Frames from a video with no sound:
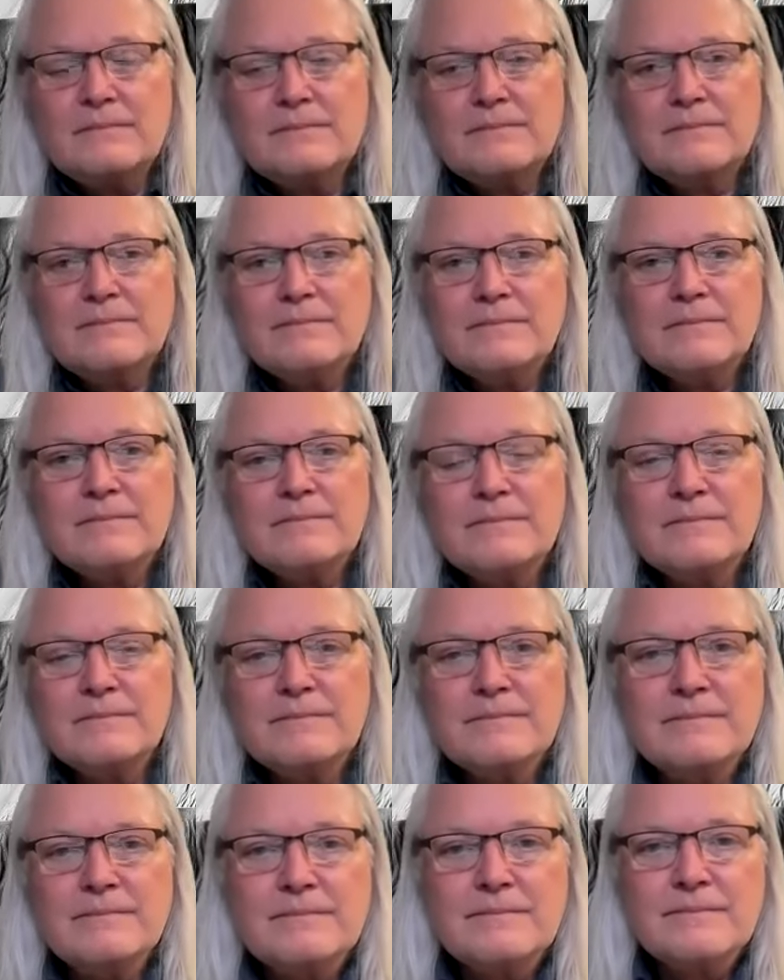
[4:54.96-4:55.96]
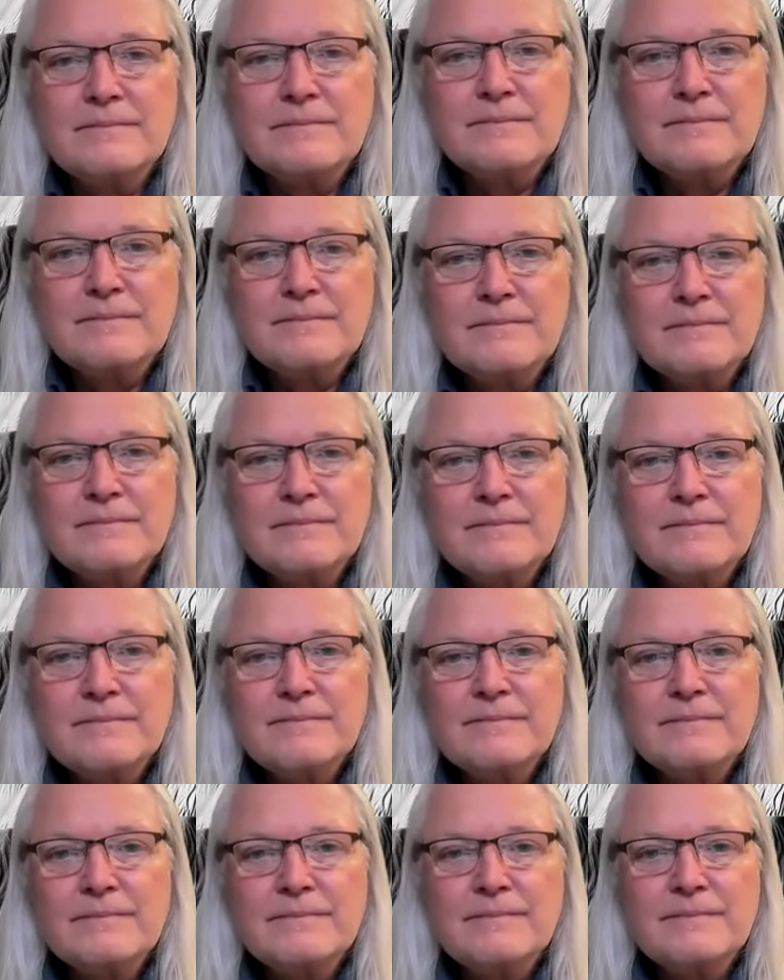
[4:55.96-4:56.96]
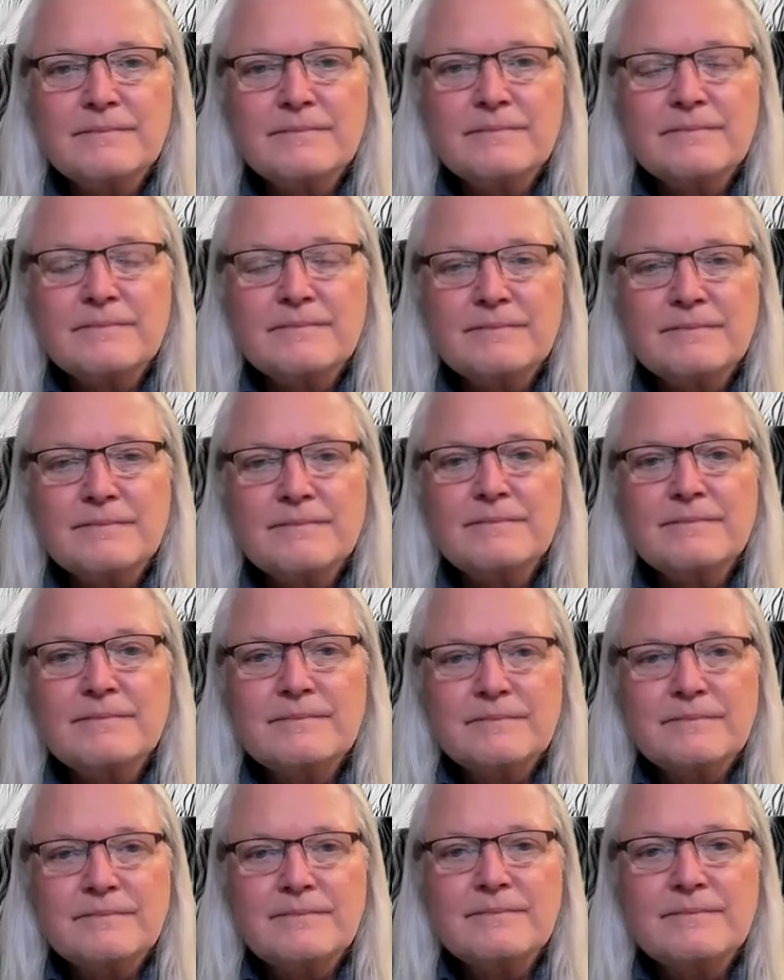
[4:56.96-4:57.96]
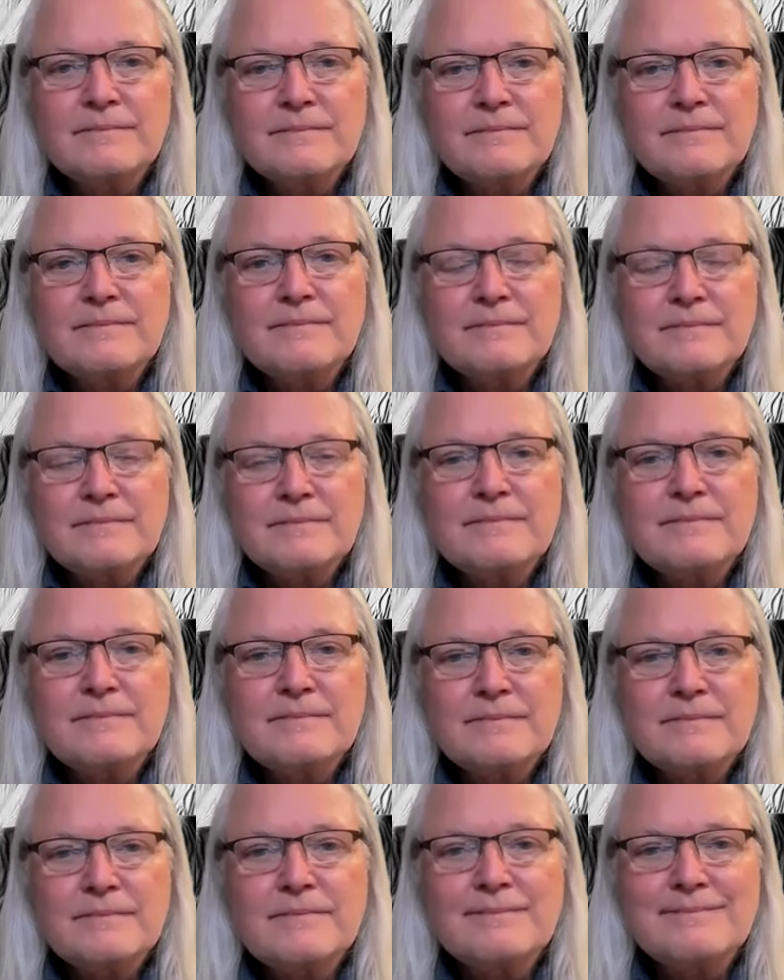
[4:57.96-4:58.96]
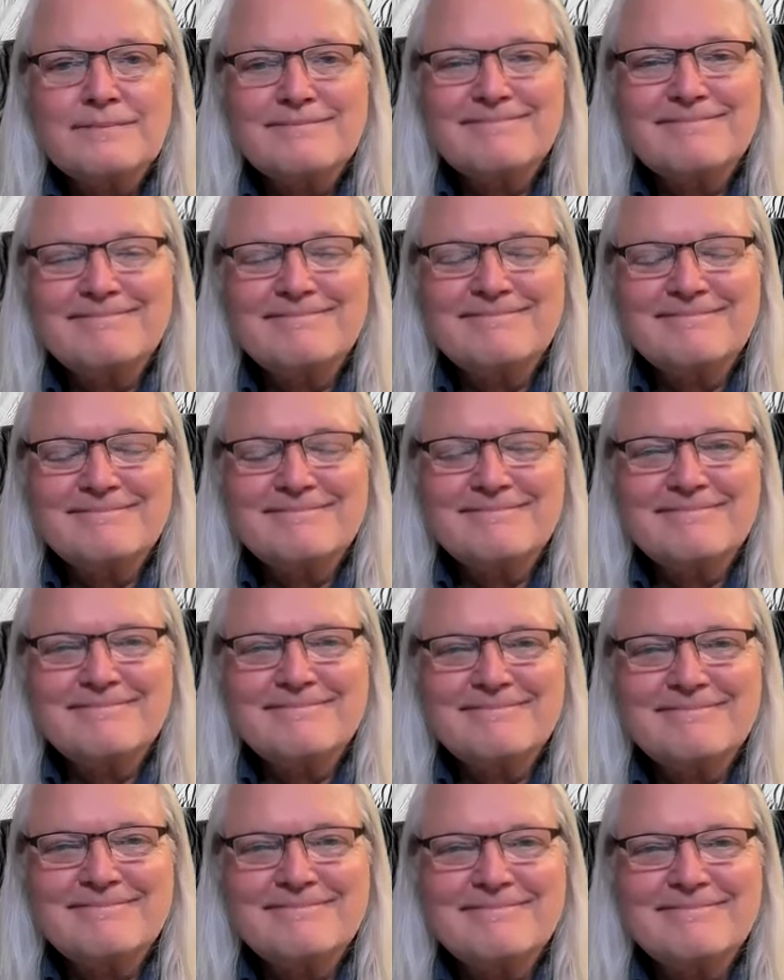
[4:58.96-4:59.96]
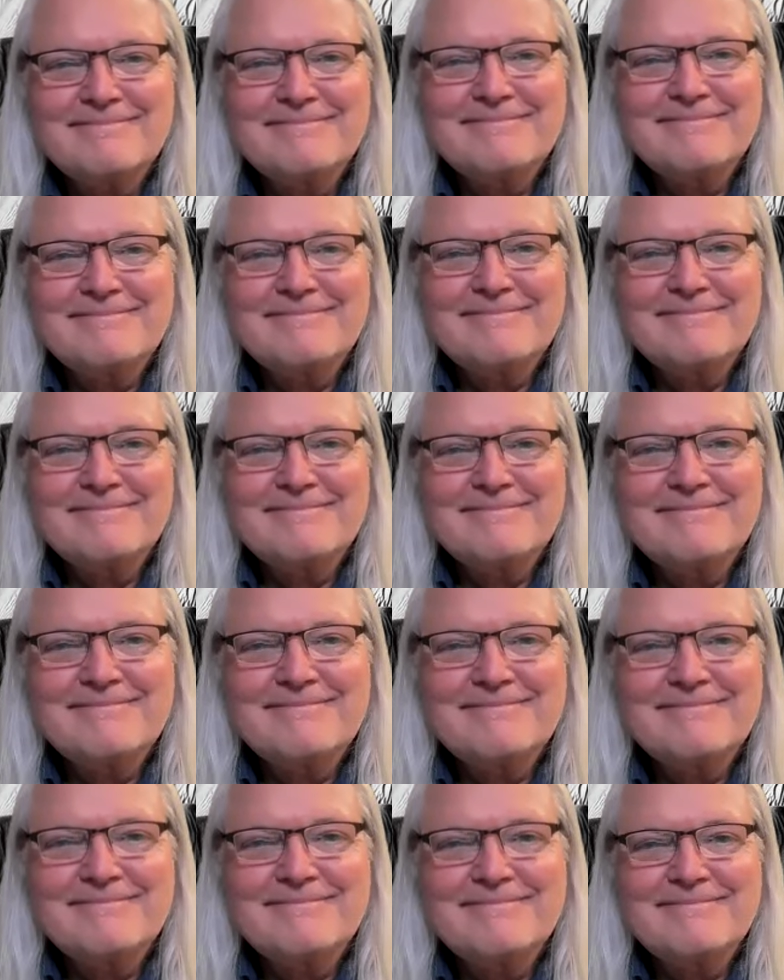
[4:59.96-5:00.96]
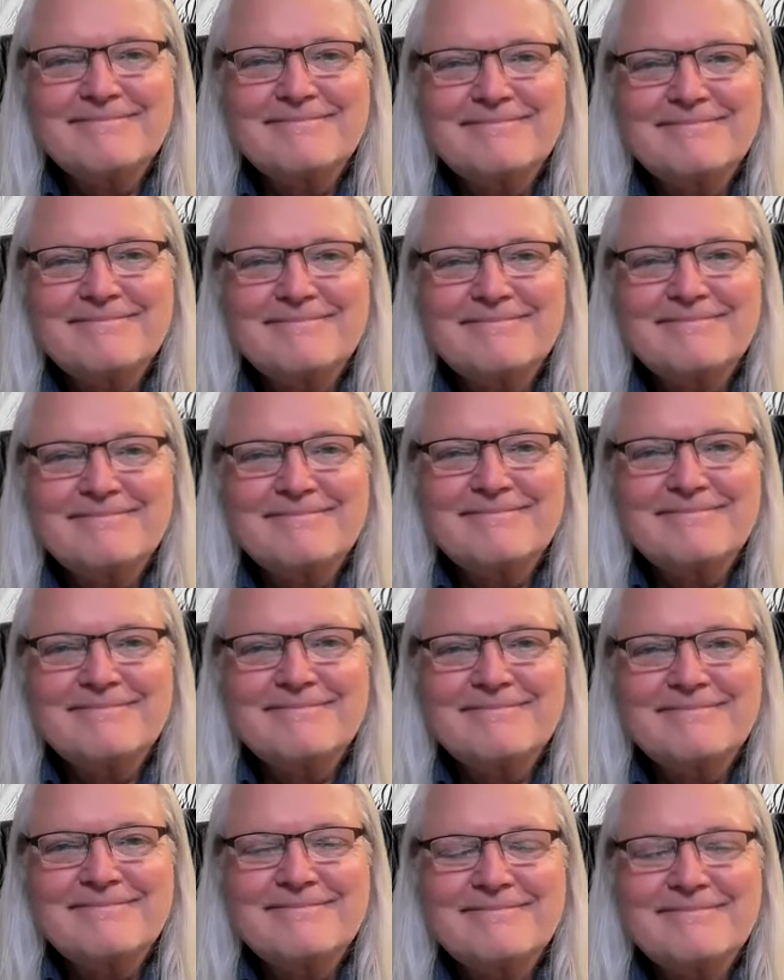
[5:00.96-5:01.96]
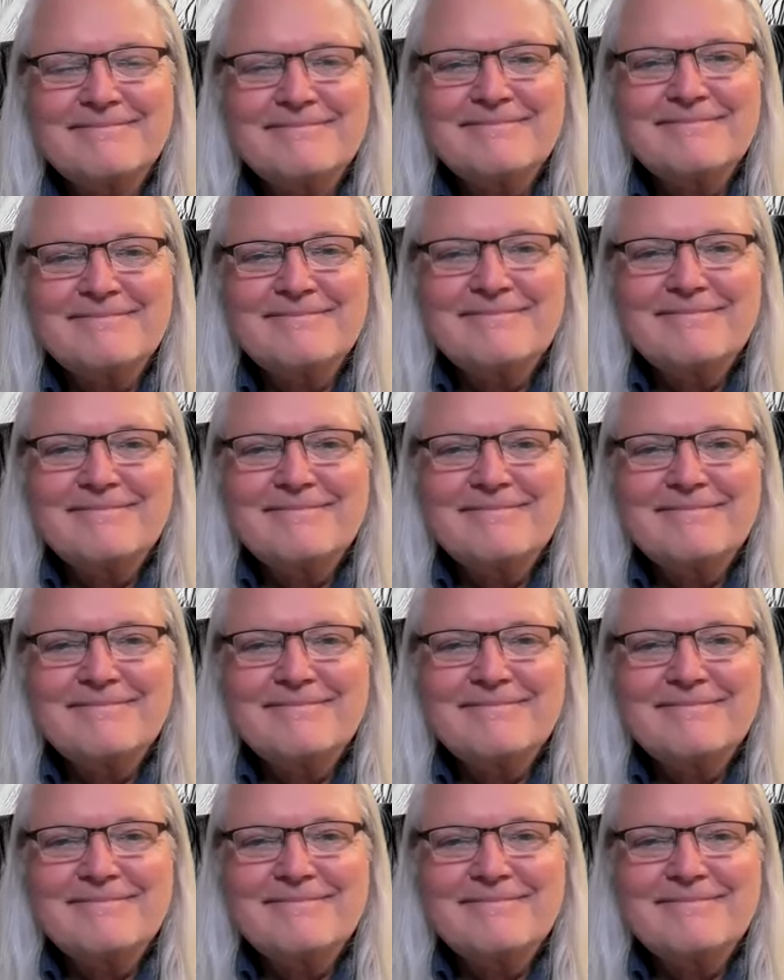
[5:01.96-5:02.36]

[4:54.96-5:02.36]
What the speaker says: This person isn't speaking.